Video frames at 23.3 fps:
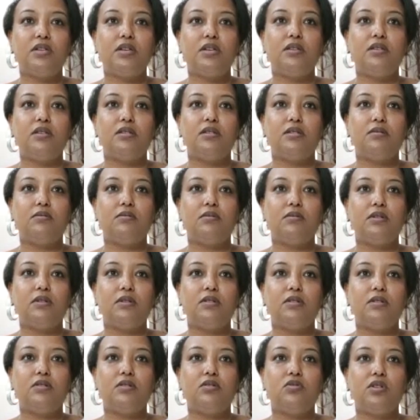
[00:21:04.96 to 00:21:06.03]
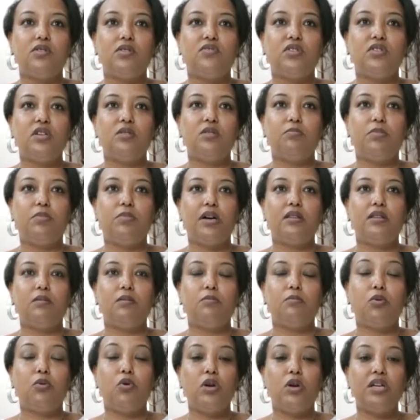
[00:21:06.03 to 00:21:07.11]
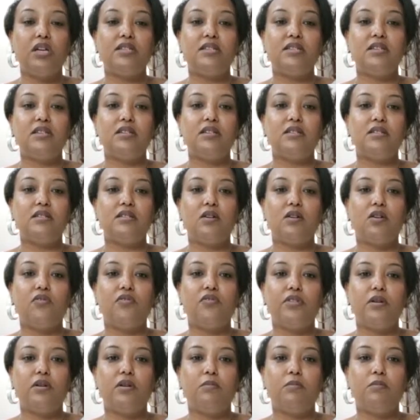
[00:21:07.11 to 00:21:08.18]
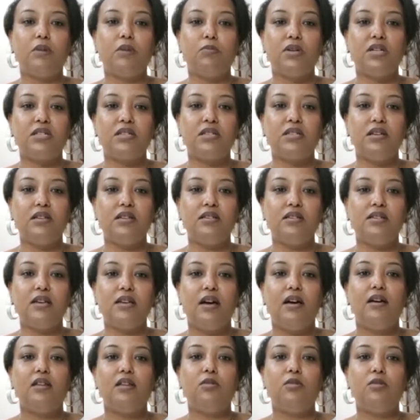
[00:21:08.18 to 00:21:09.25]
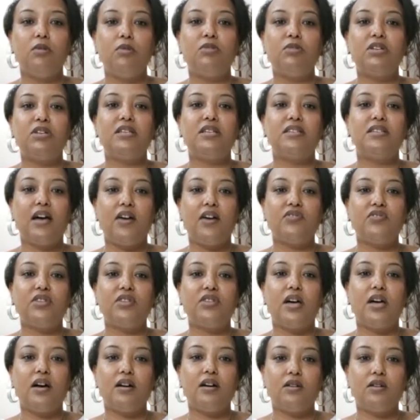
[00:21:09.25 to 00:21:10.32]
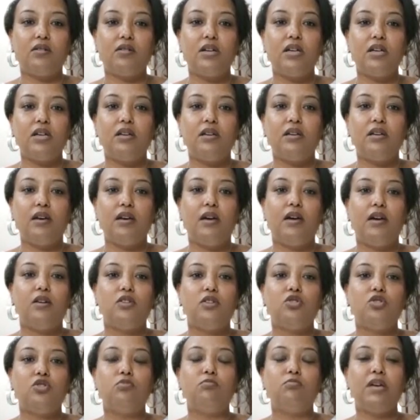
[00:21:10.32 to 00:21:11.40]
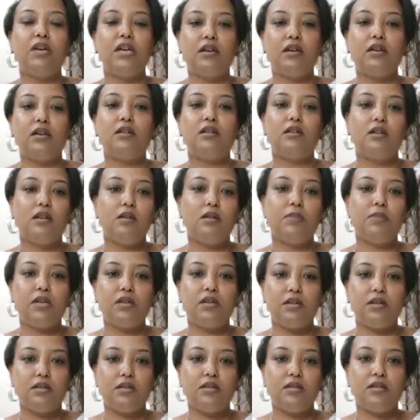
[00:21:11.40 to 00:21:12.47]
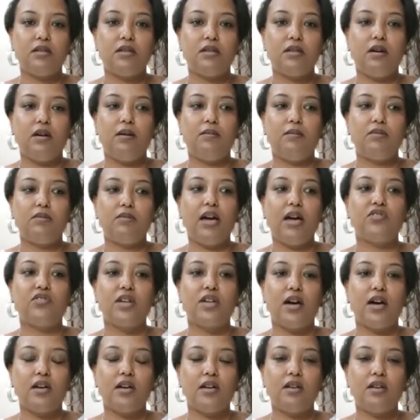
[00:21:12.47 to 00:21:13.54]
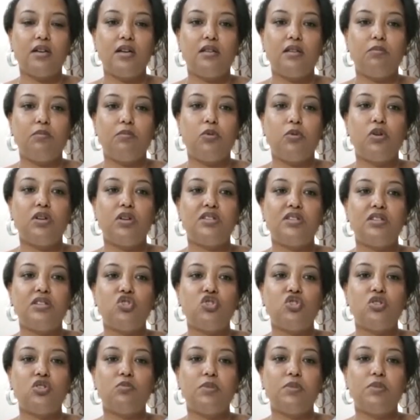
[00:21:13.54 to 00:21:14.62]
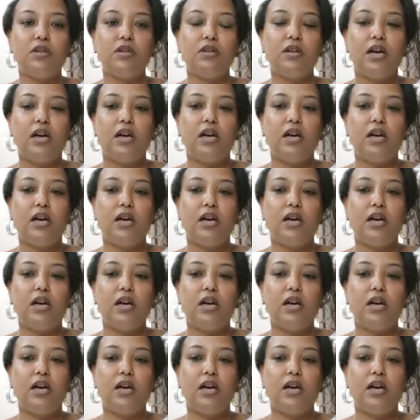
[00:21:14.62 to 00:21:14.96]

it's driven by the policies of the member states. The member states have to agree to make it an independent. They have to agree the policies should be